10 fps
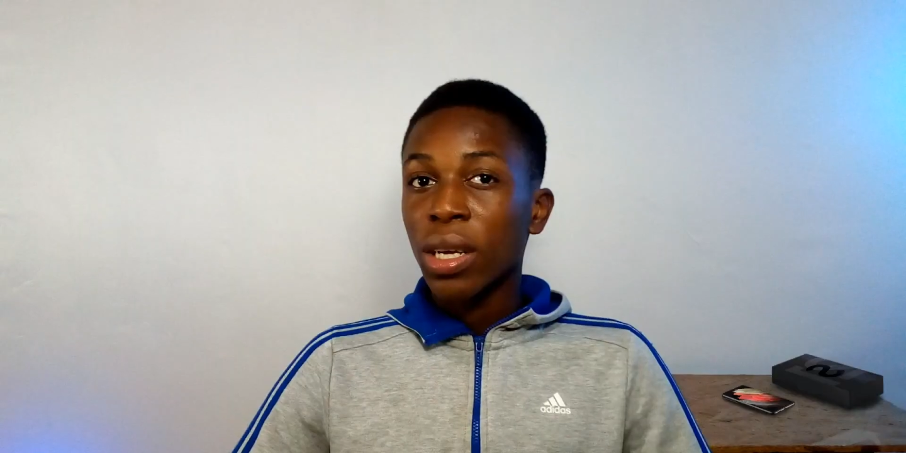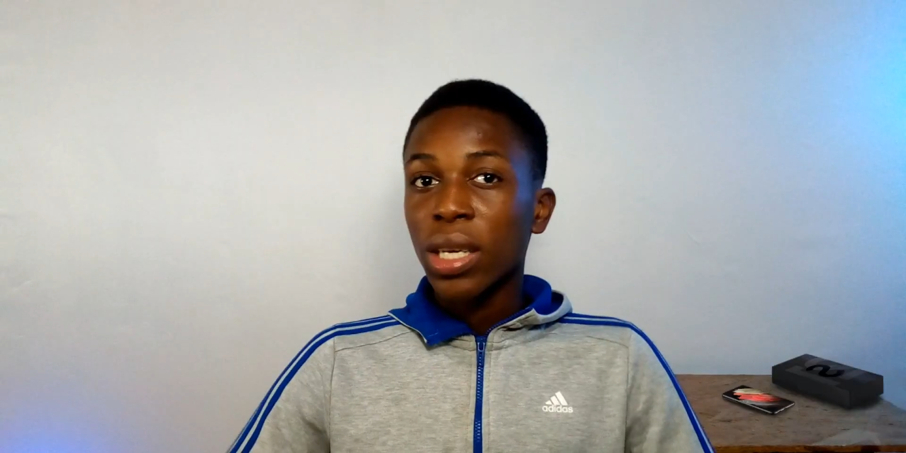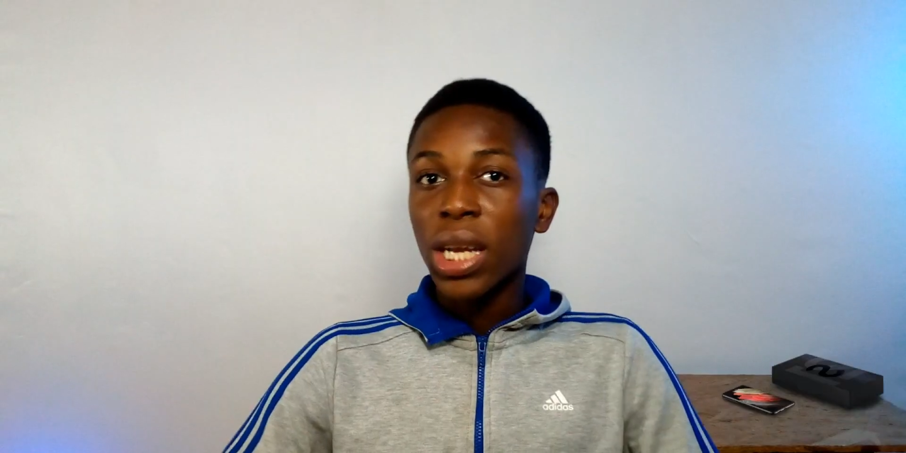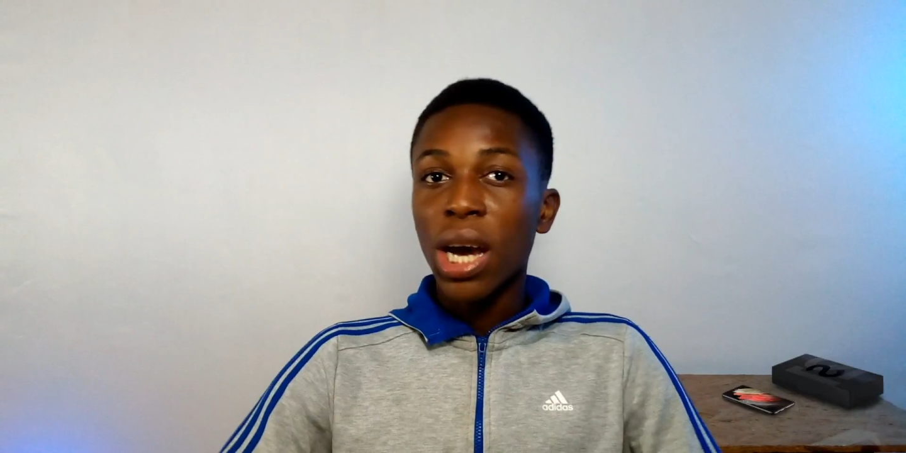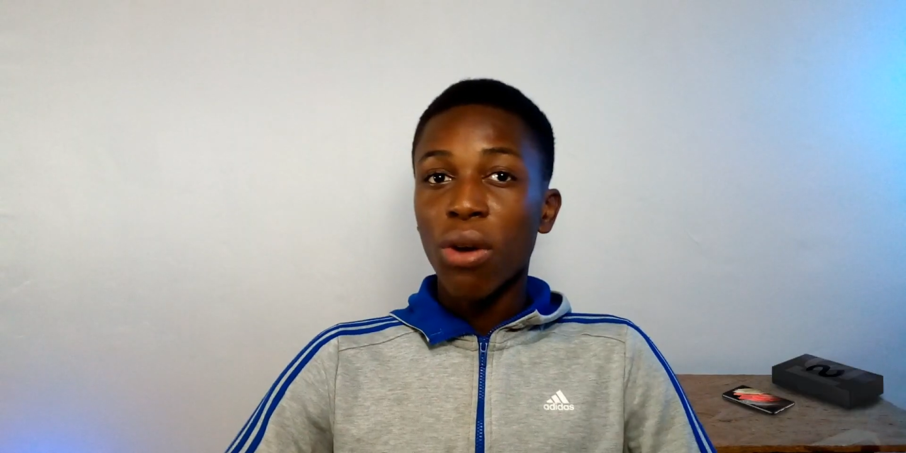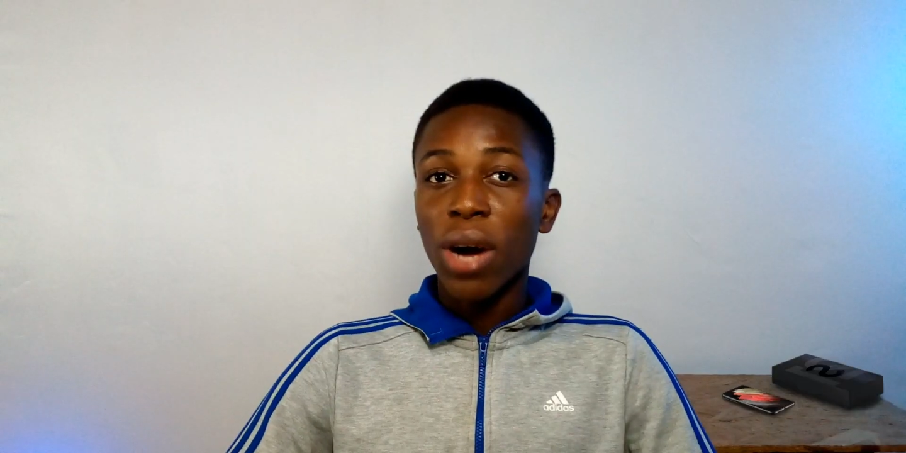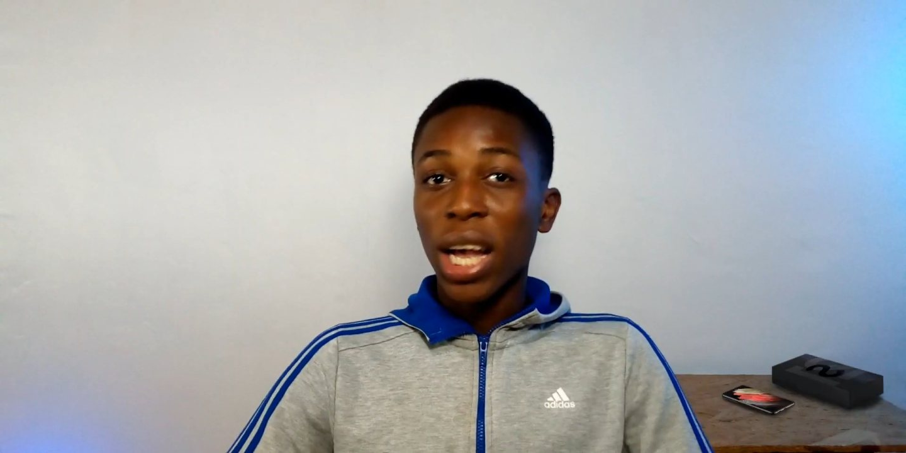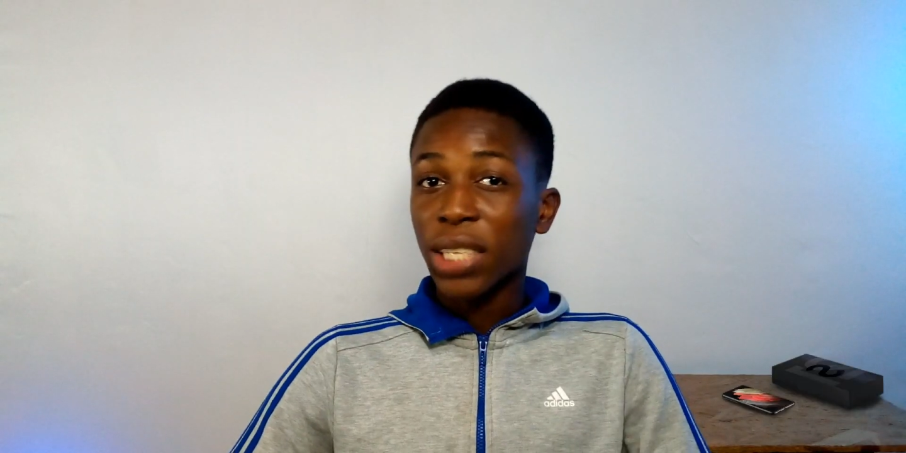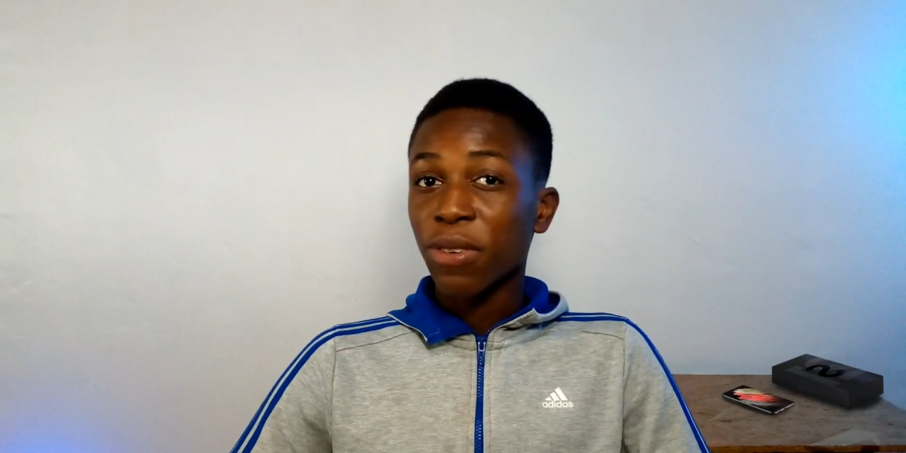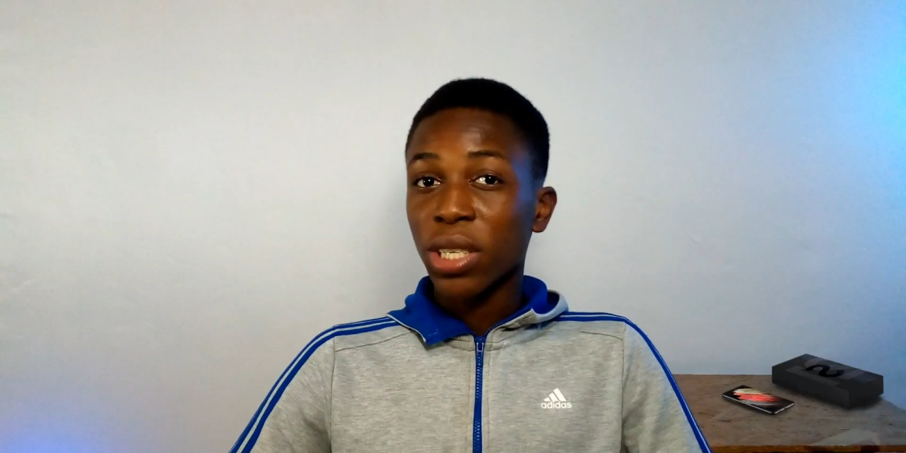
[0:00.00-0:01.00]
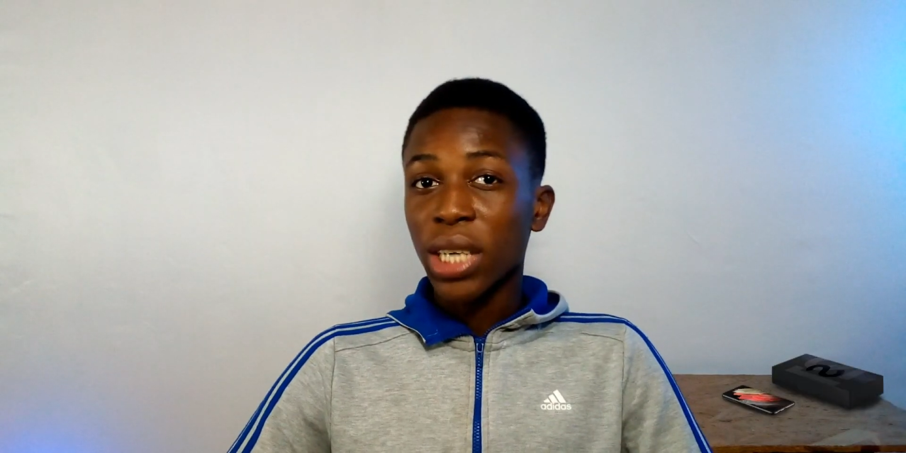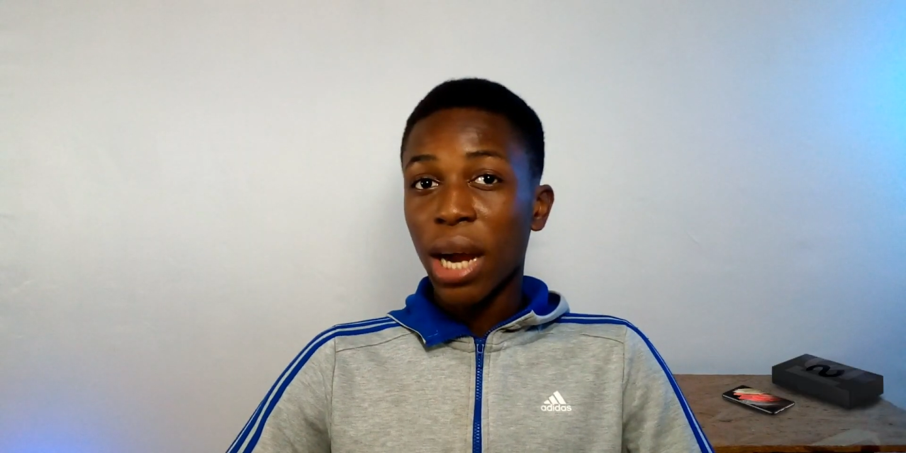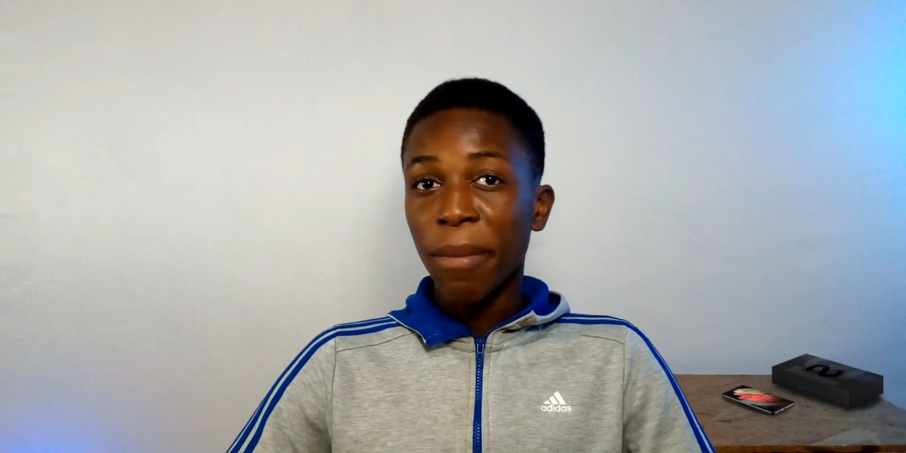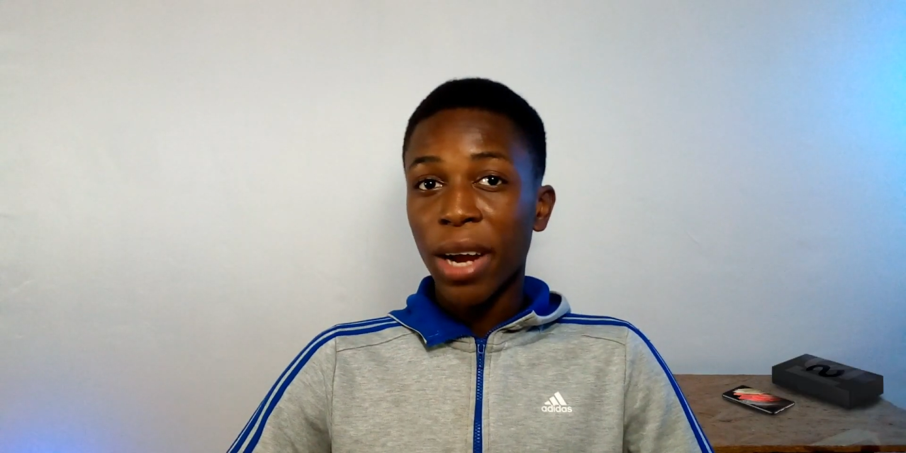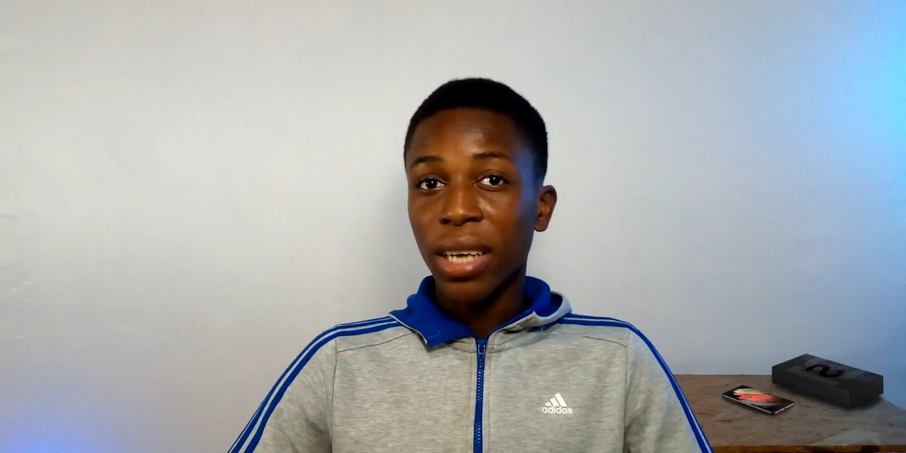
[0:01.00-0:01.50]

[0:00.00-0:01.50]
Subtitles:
Now as for the camera,